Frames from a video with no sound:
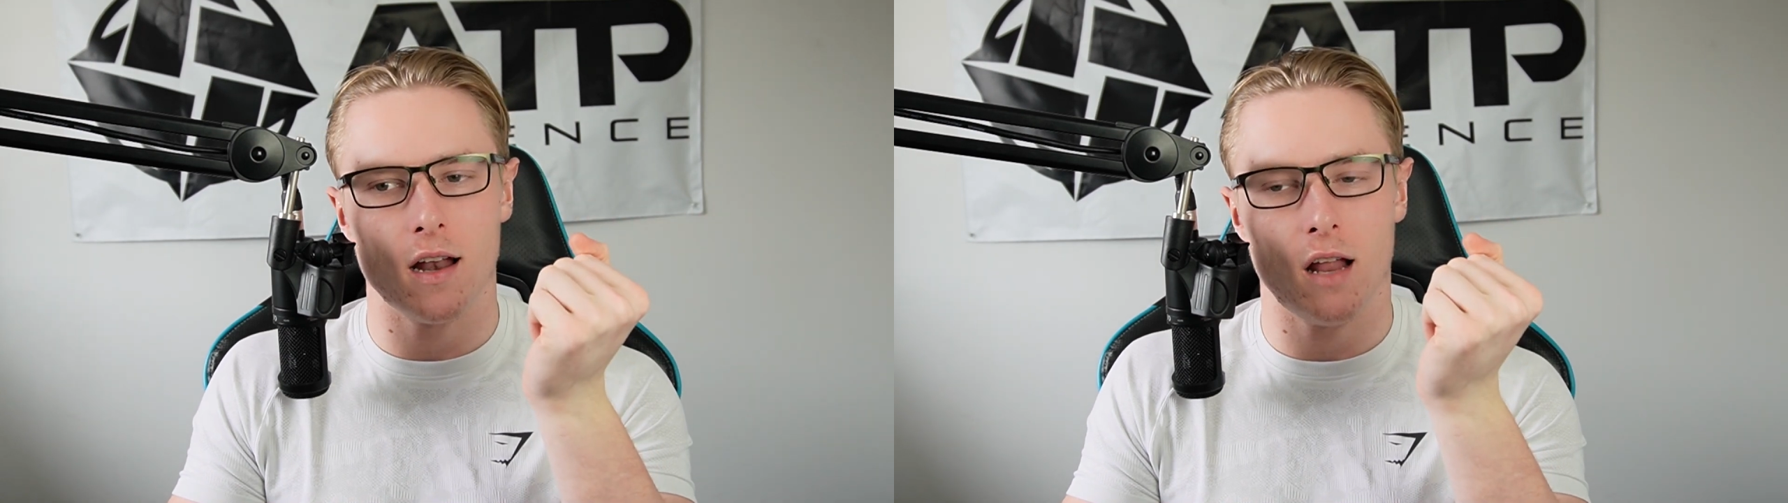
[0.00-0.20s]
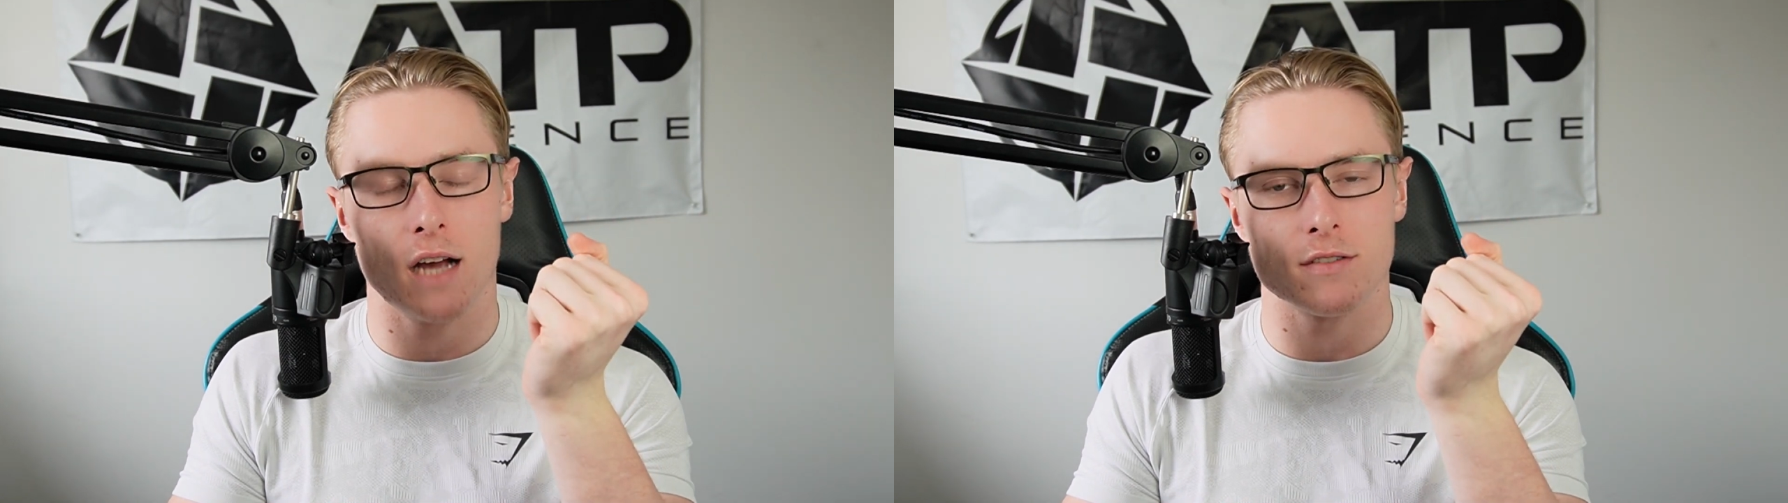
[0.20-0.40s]

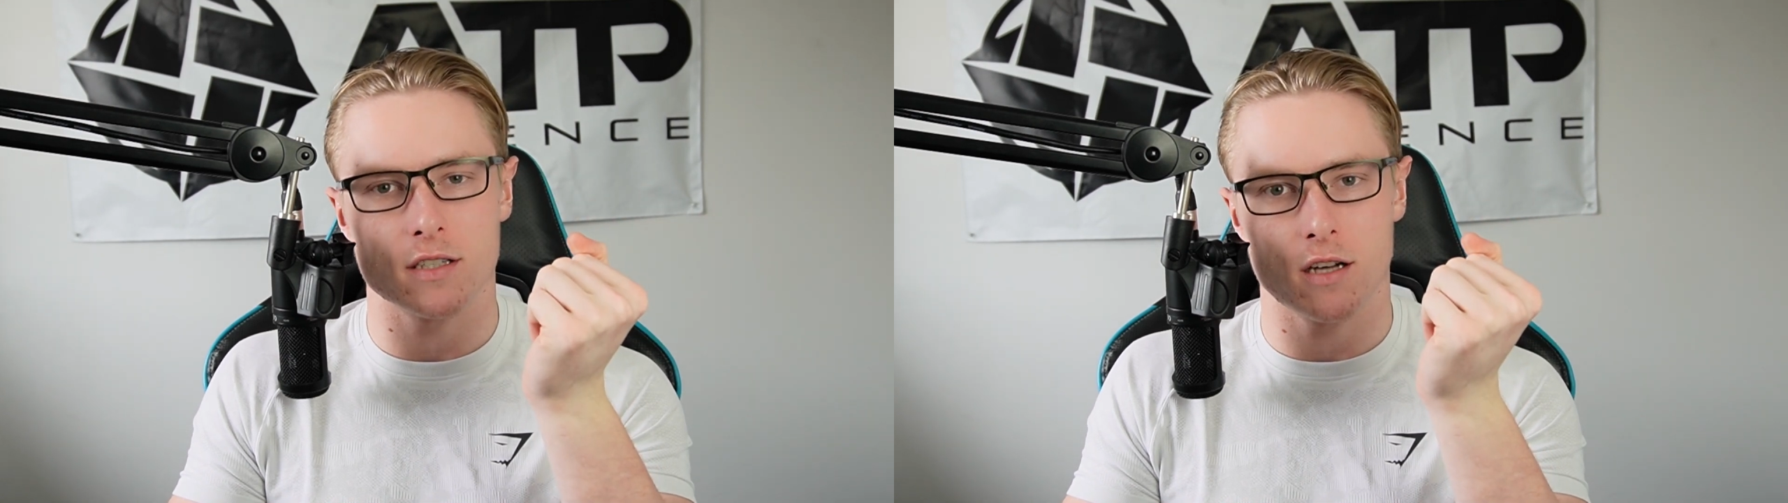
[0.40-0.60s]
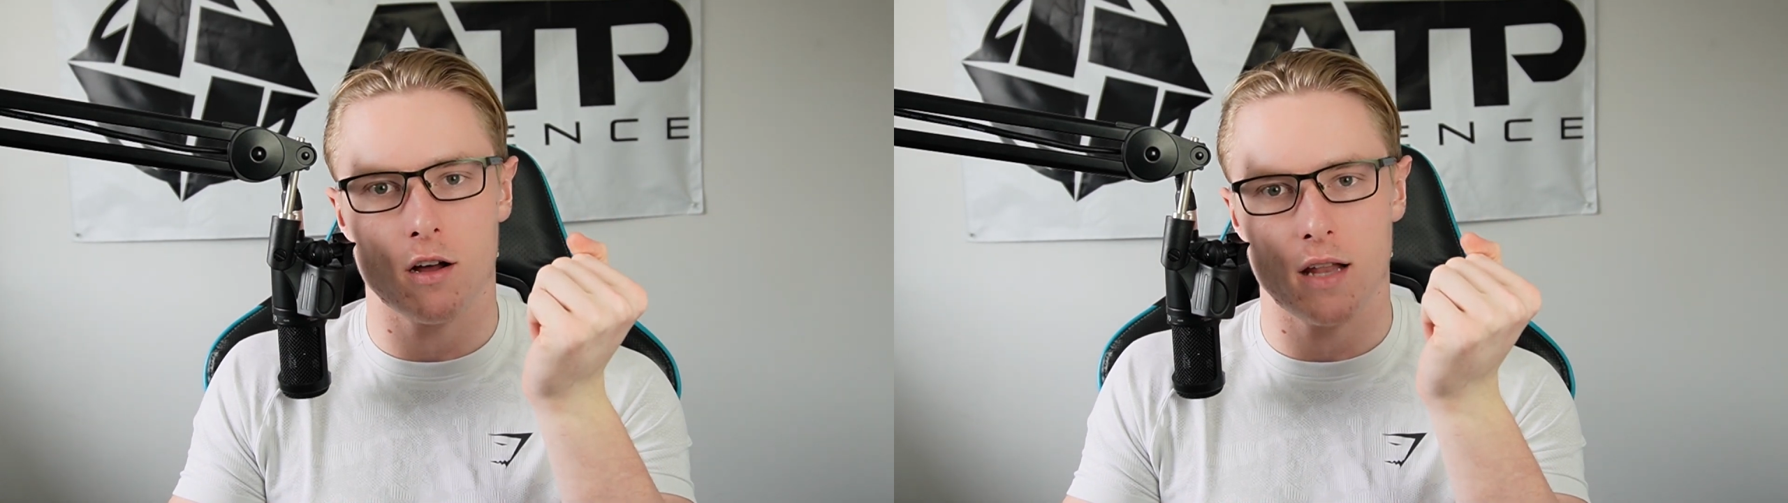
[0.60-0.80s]

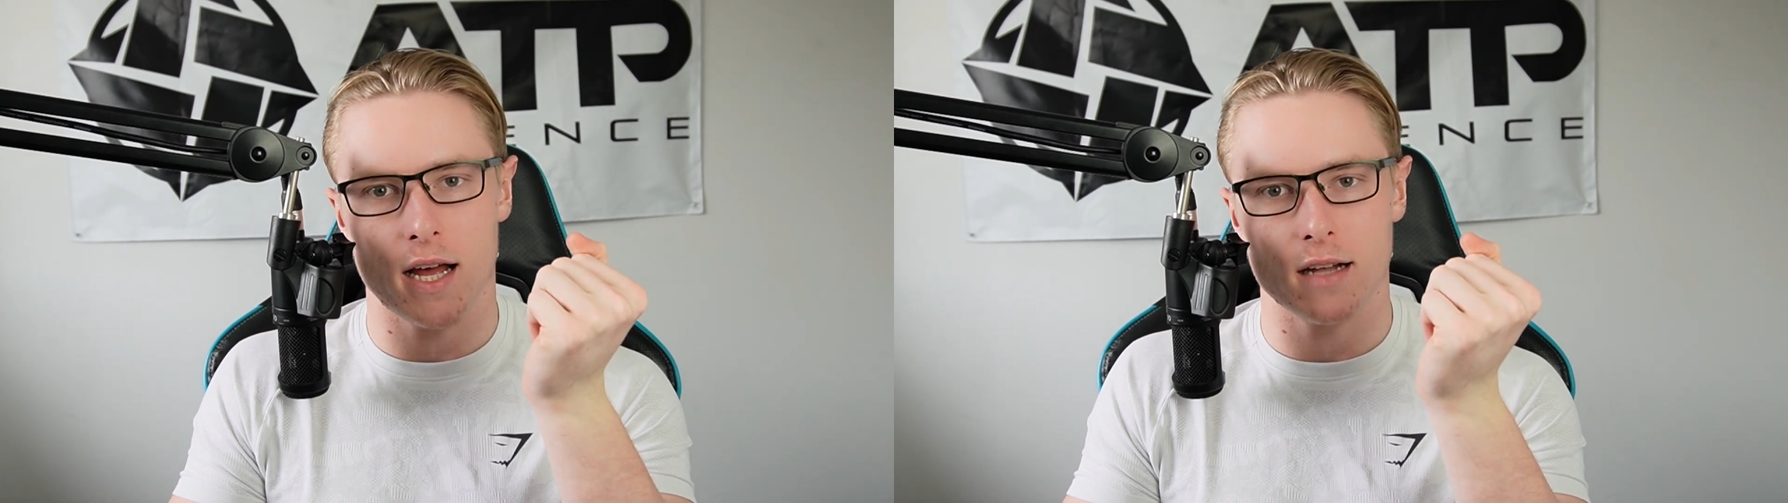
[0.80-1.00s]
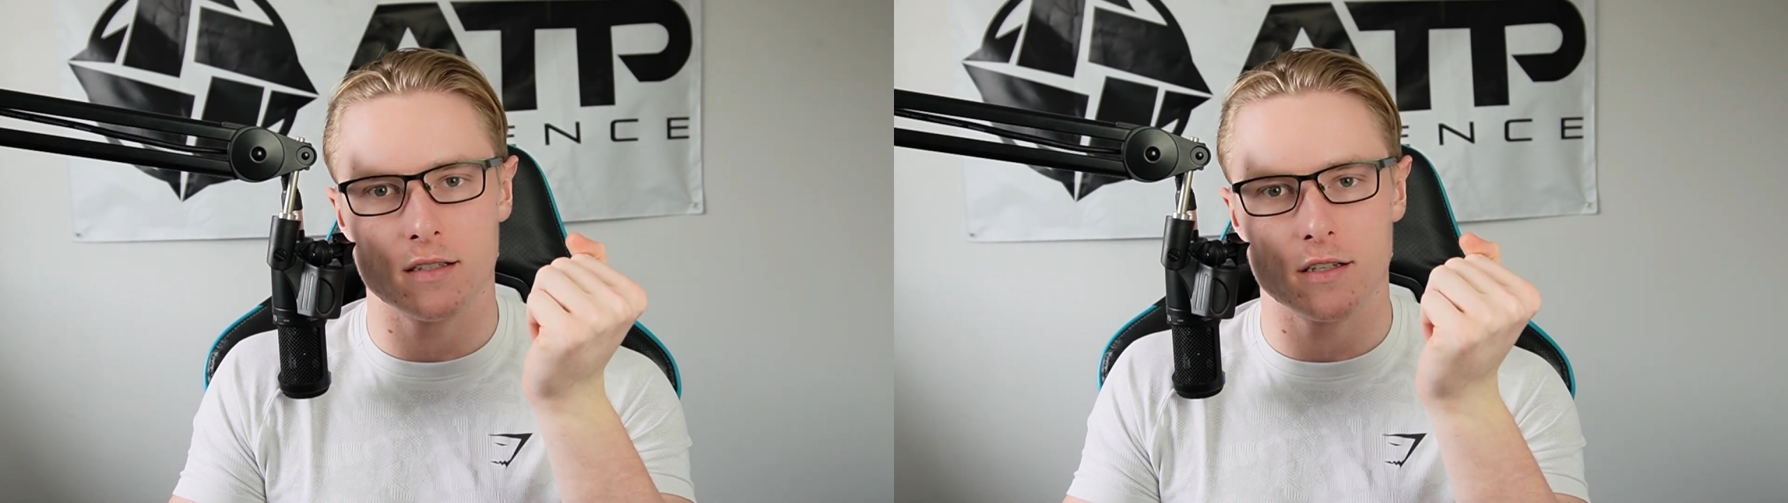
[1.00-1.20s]
lifestyle lads.